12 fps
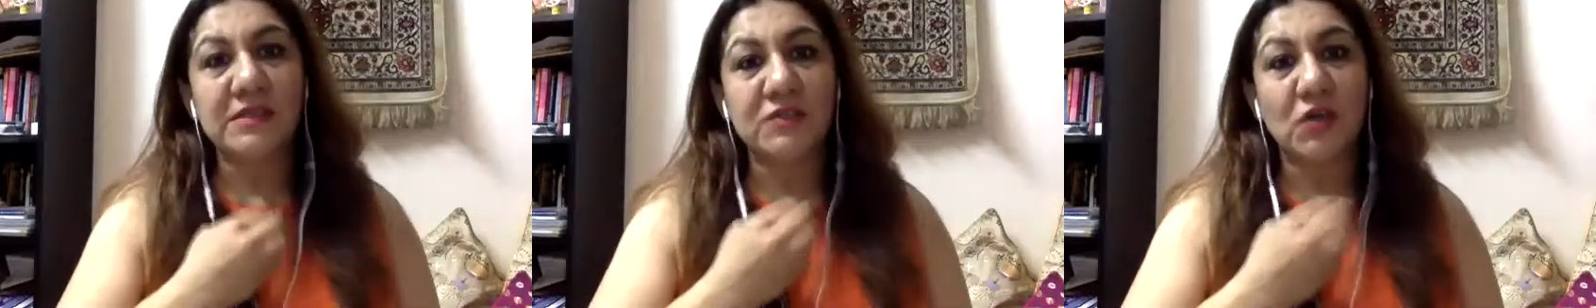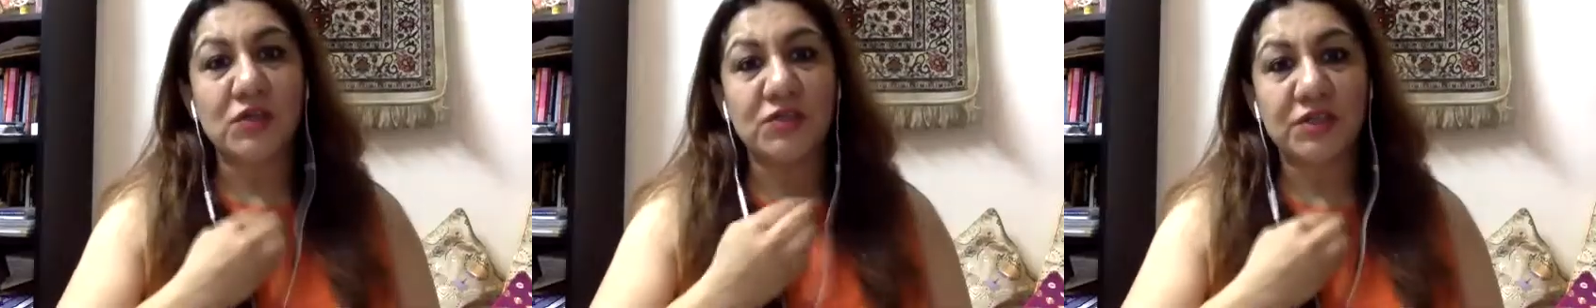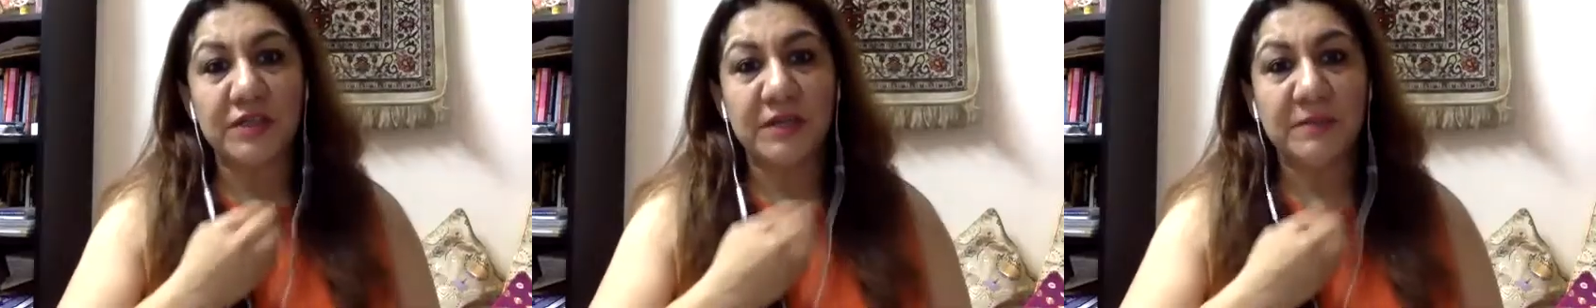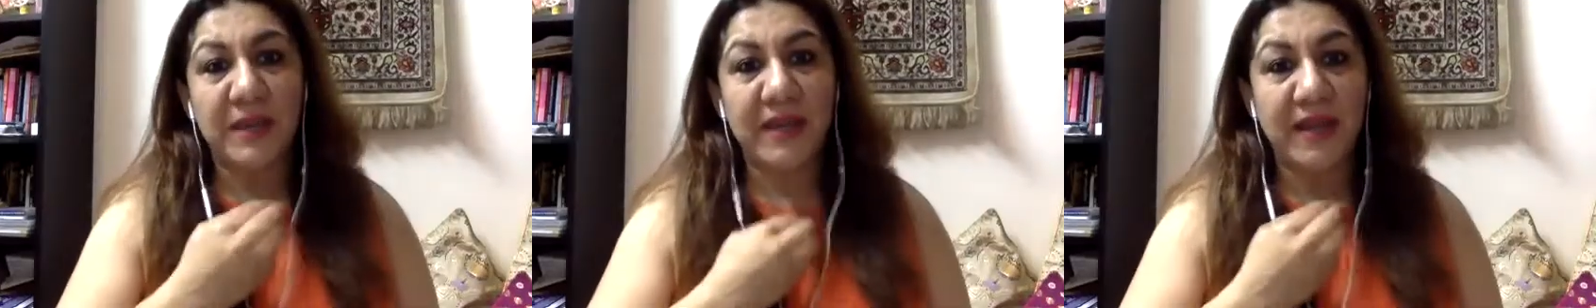exhaustion
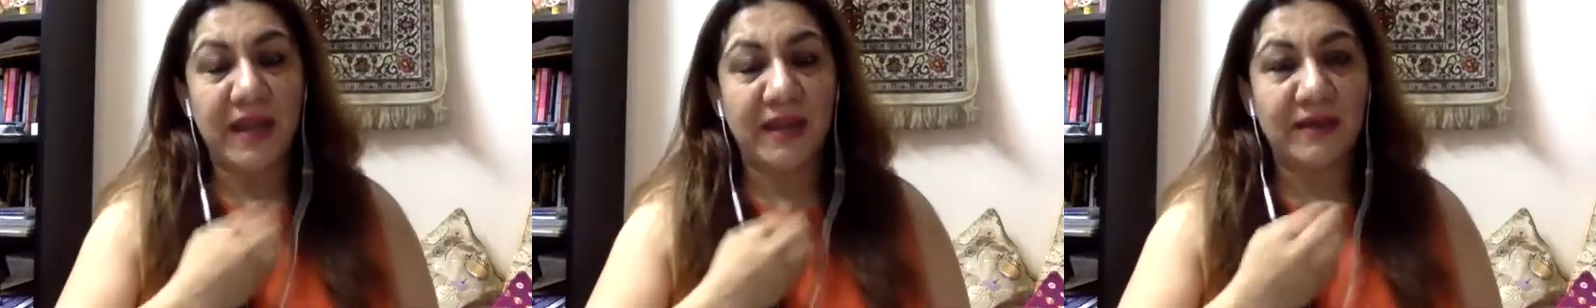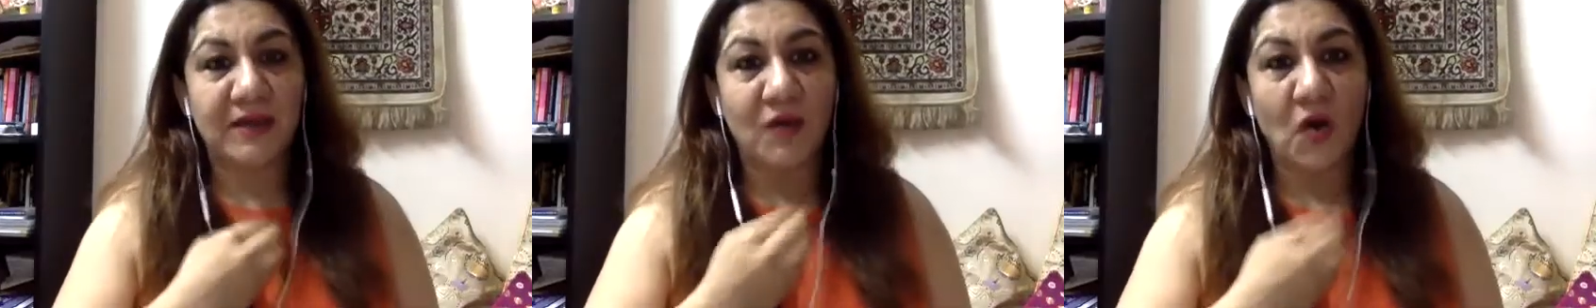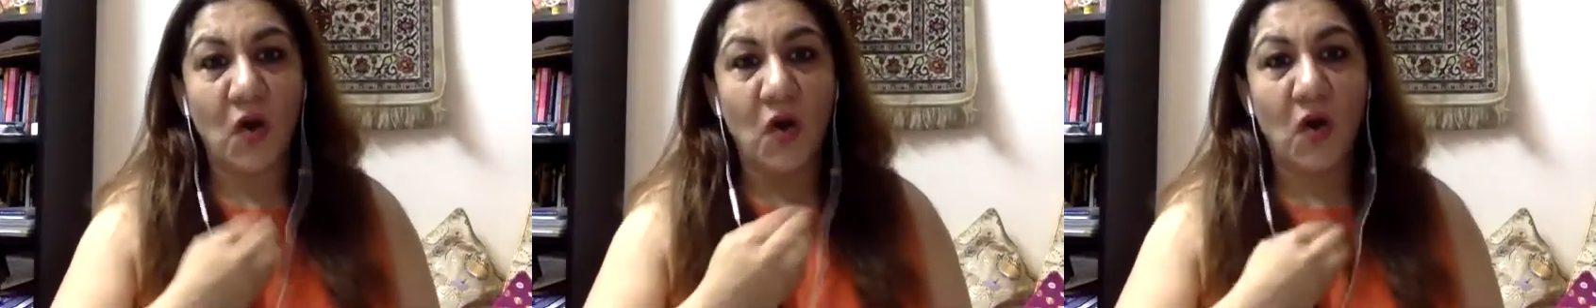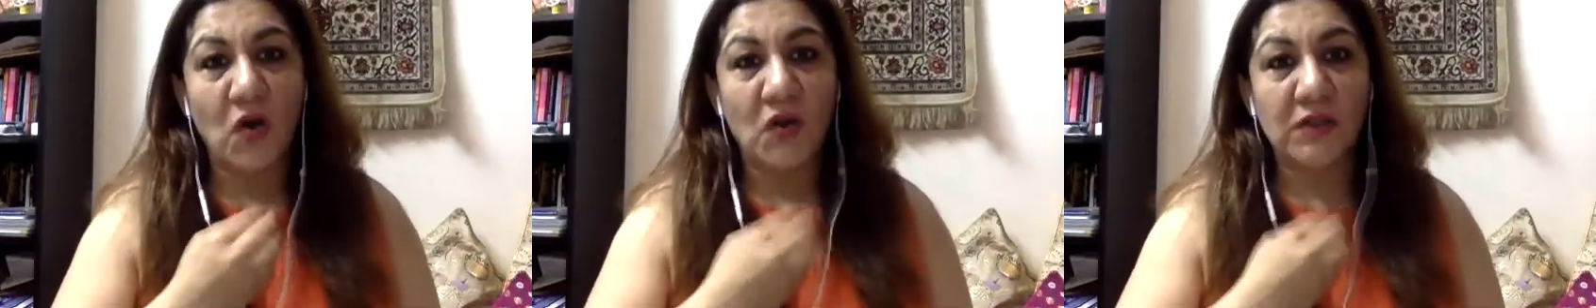in my neck.
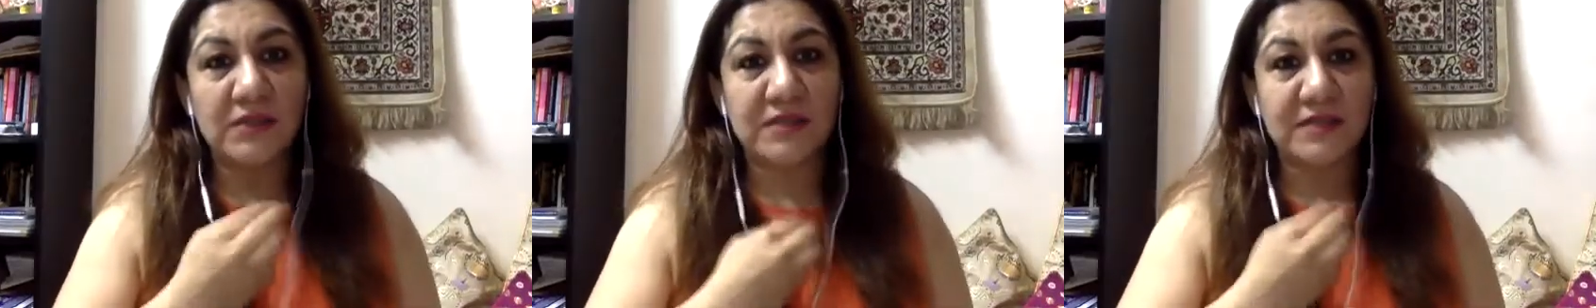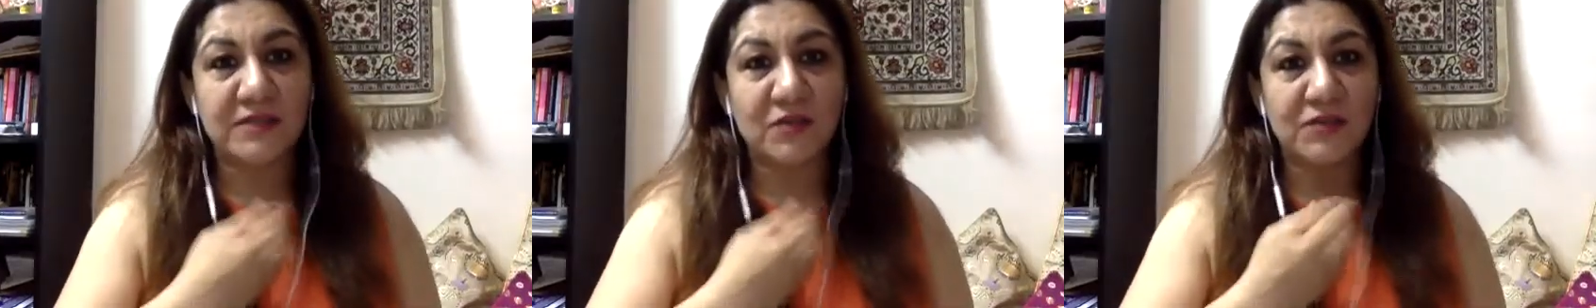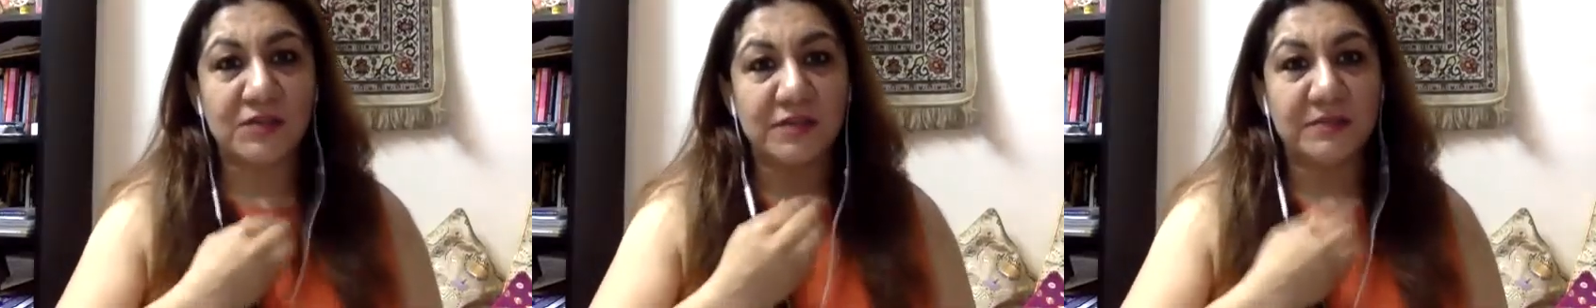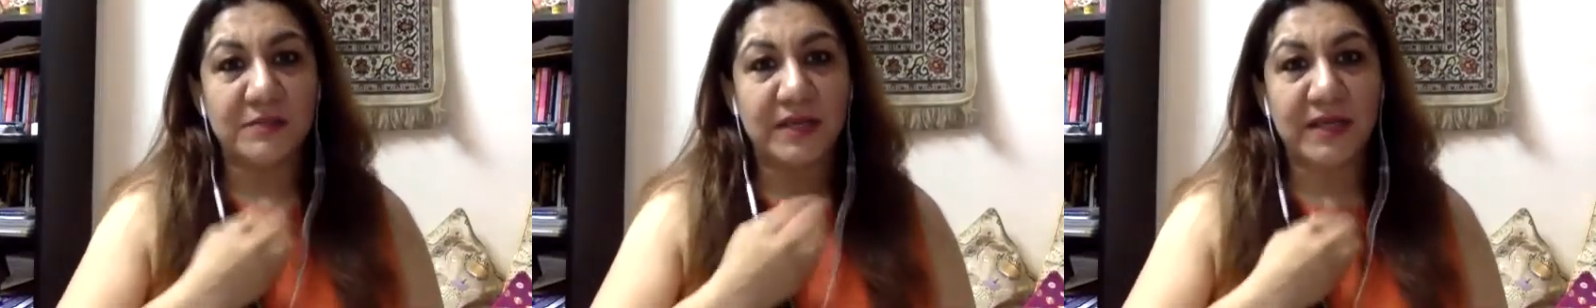All this exhaustion
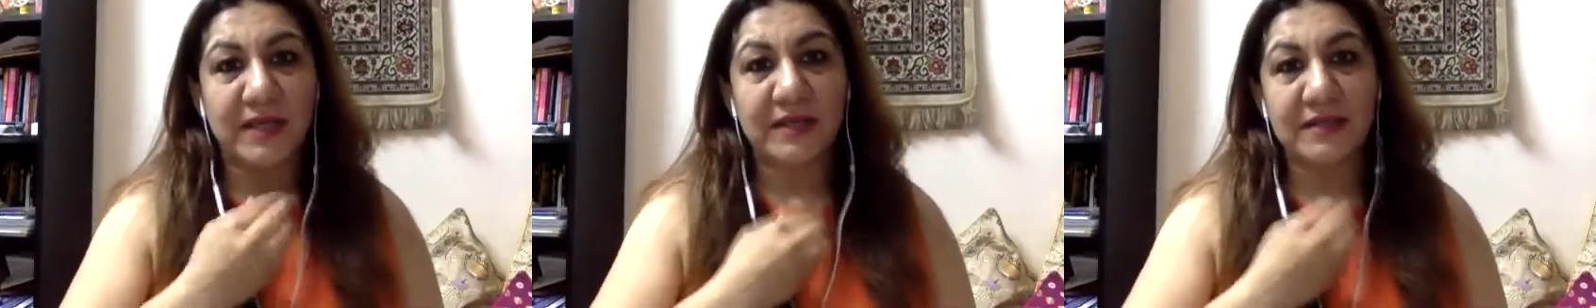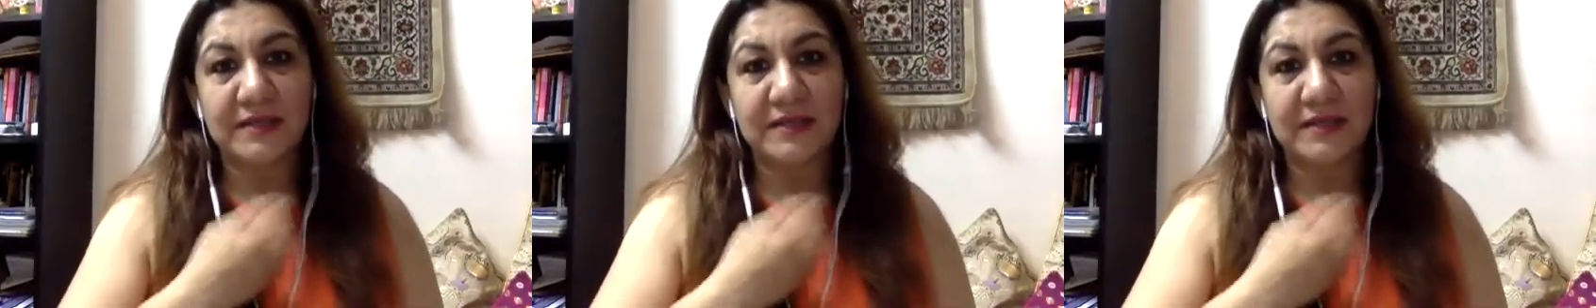in my neck.